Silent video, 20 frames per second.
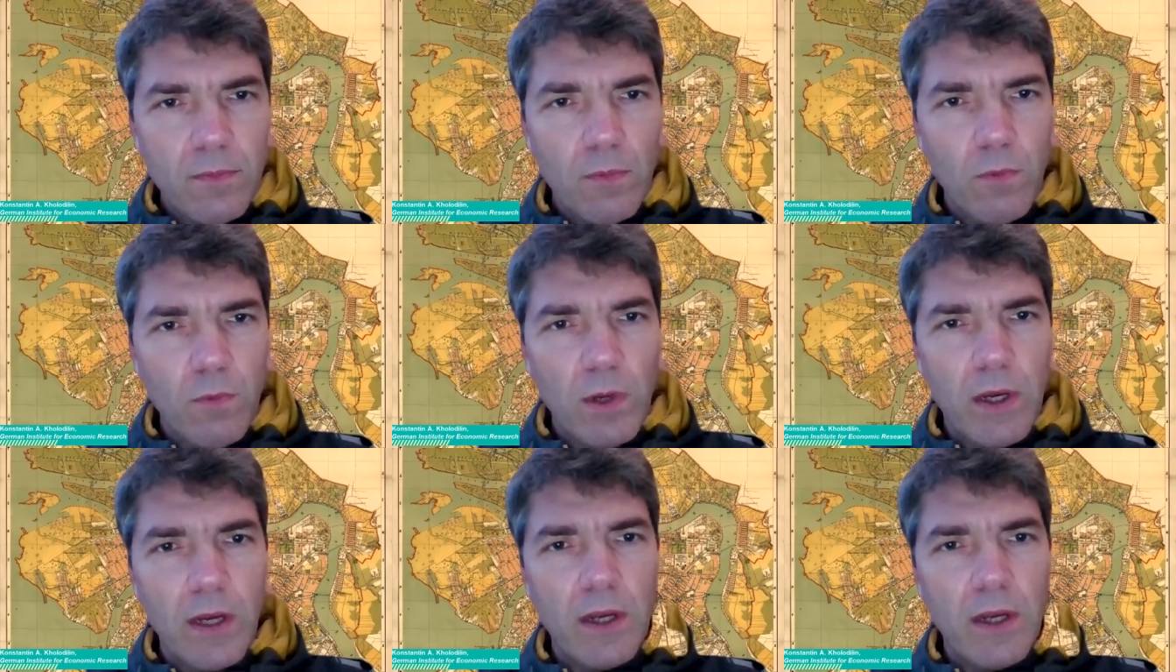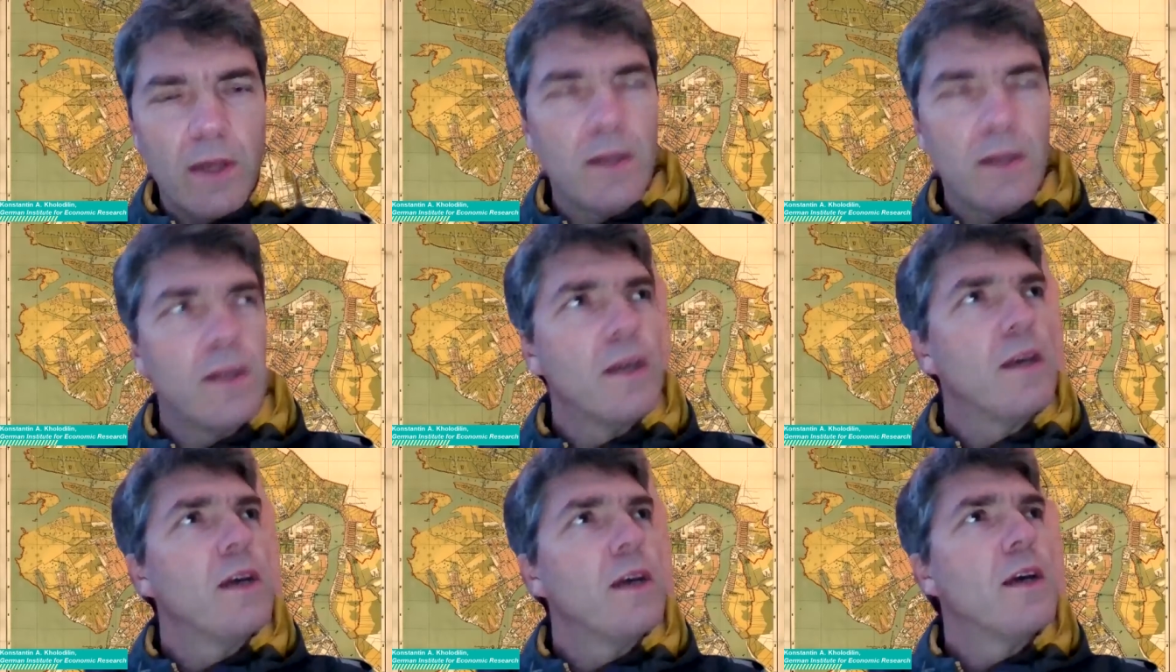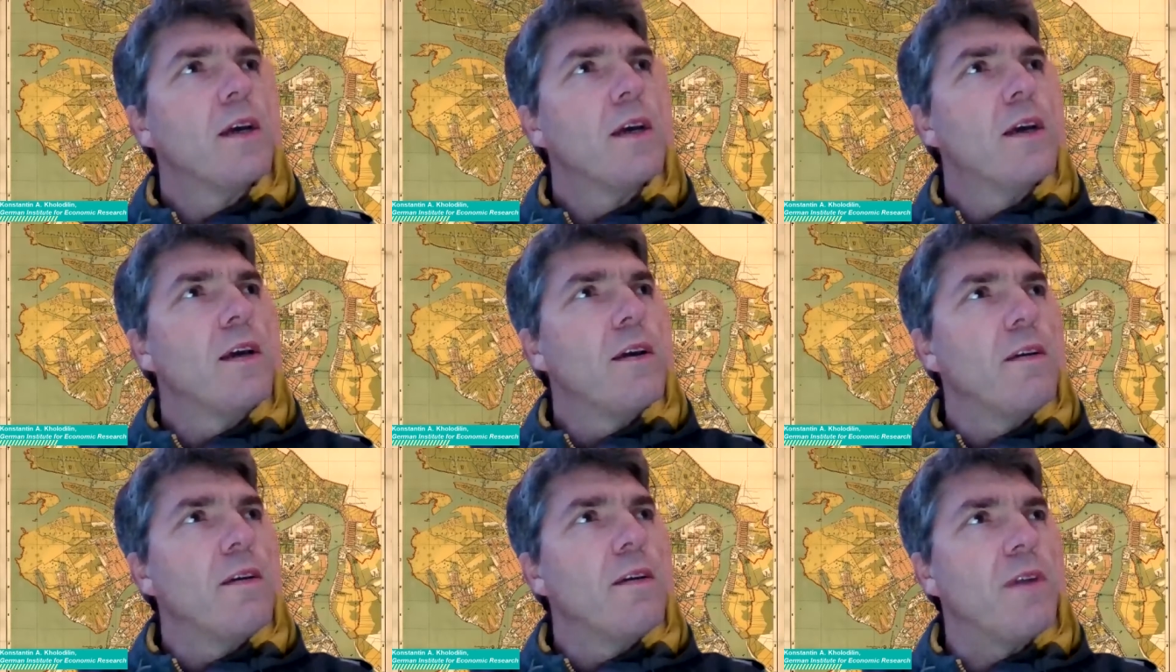where
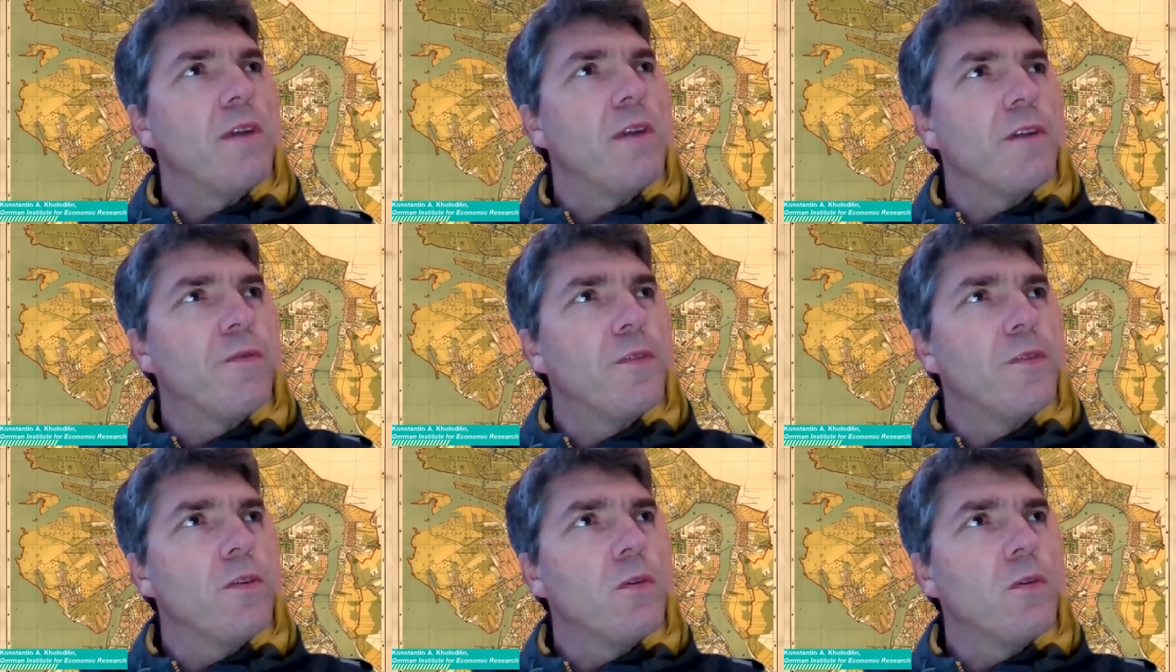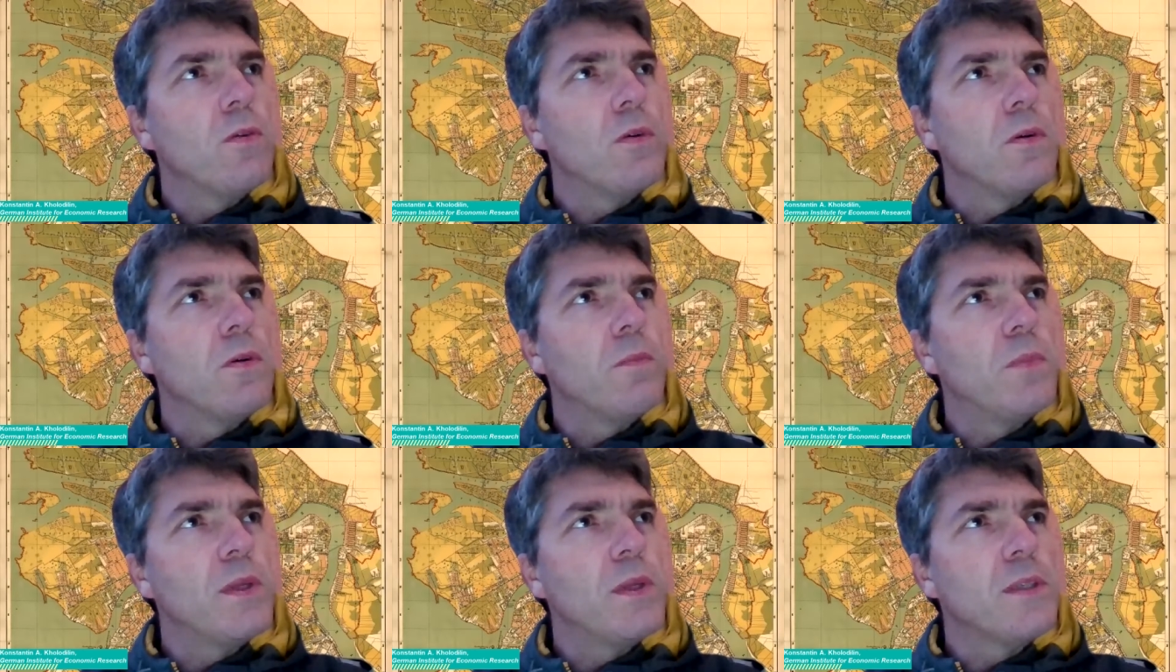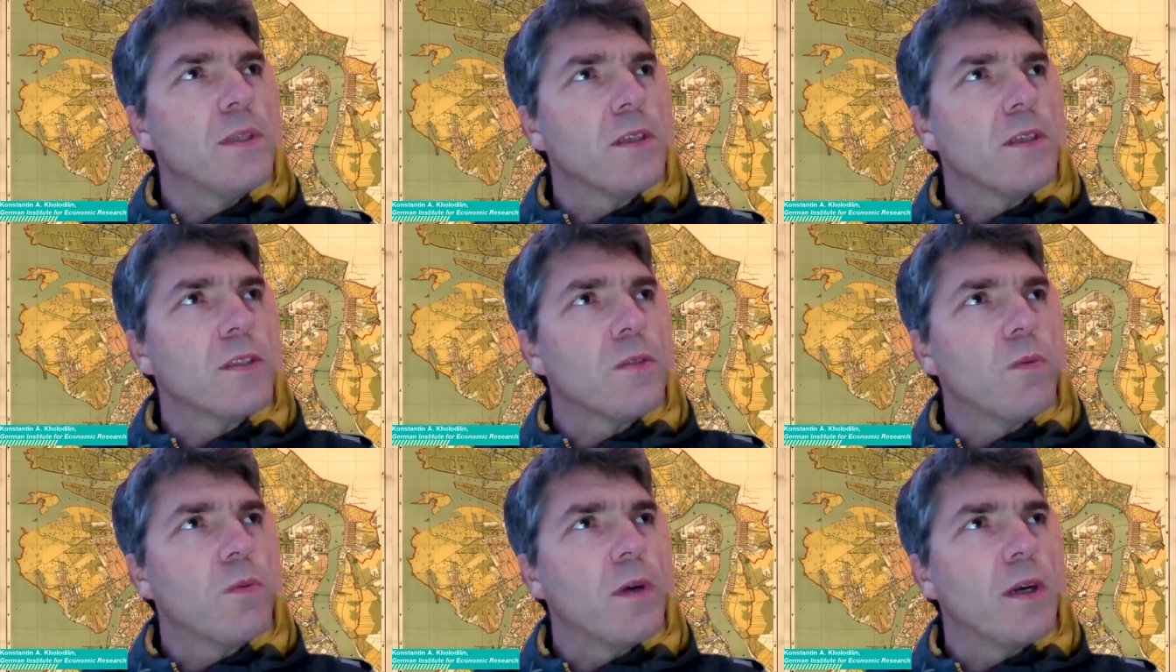very few
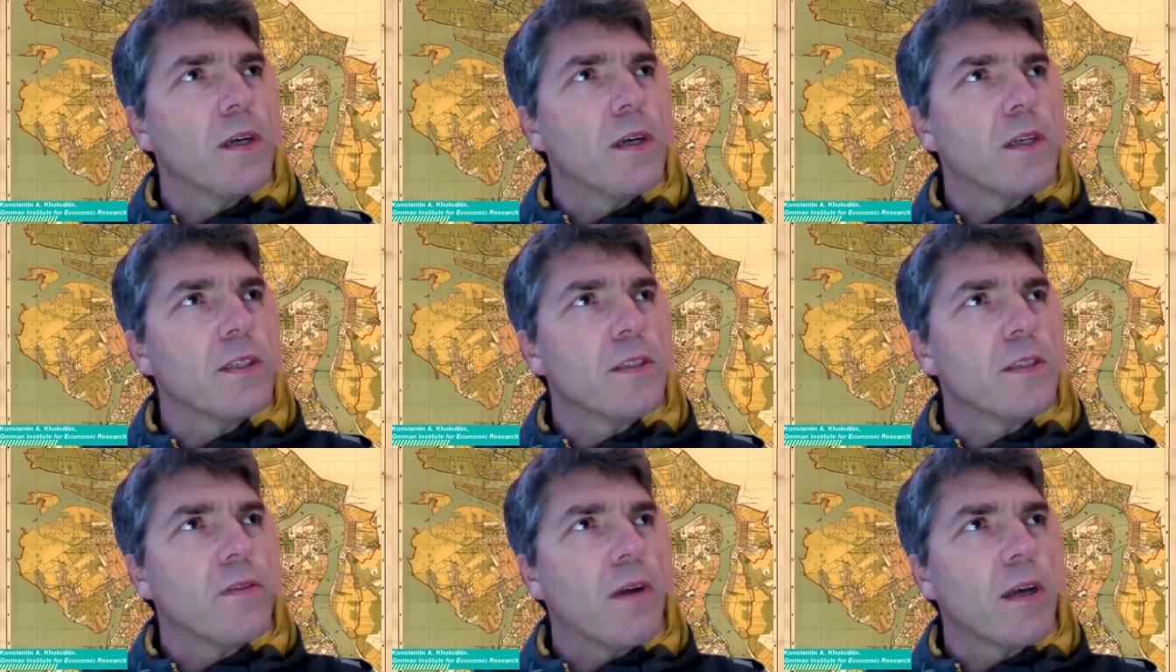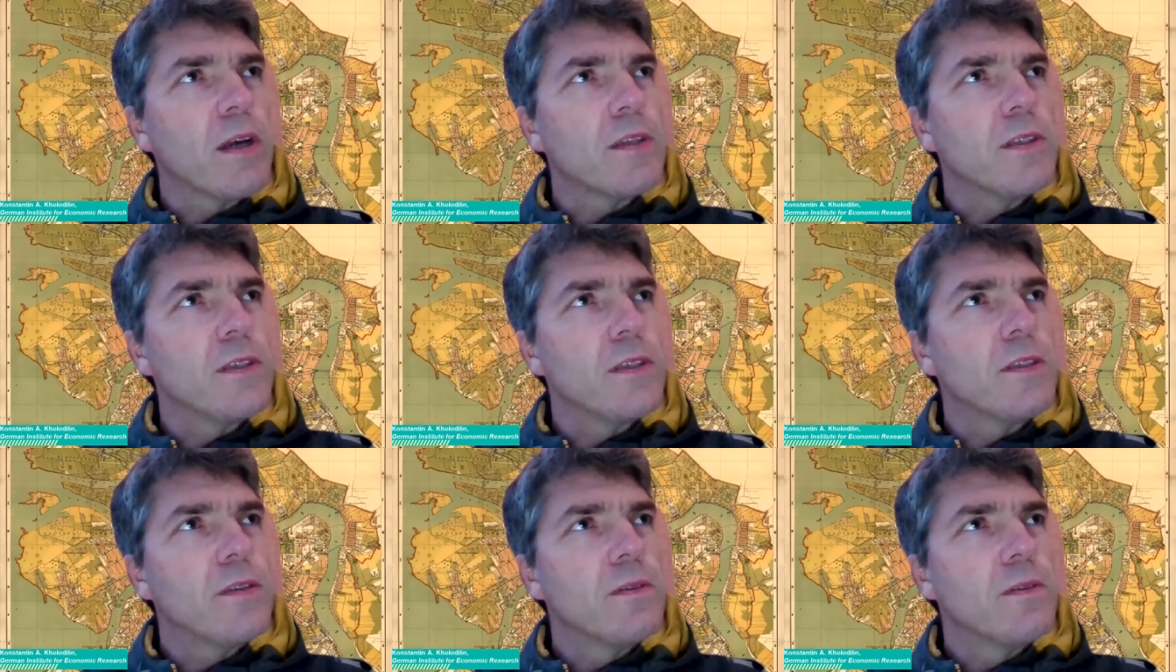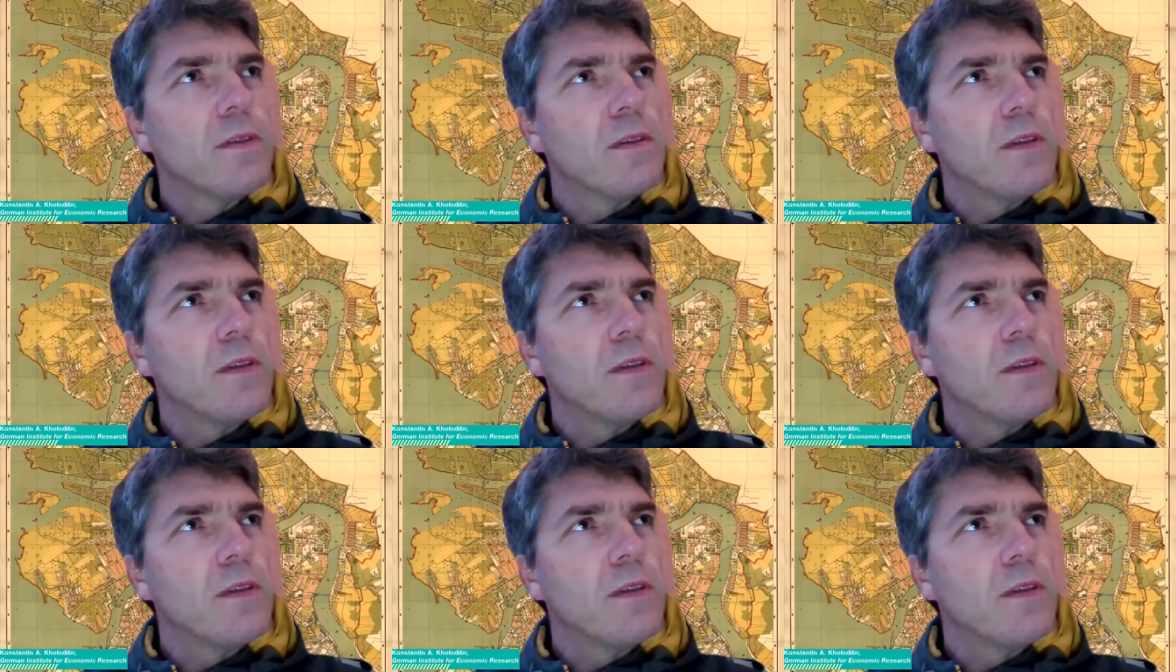buildings were constructed.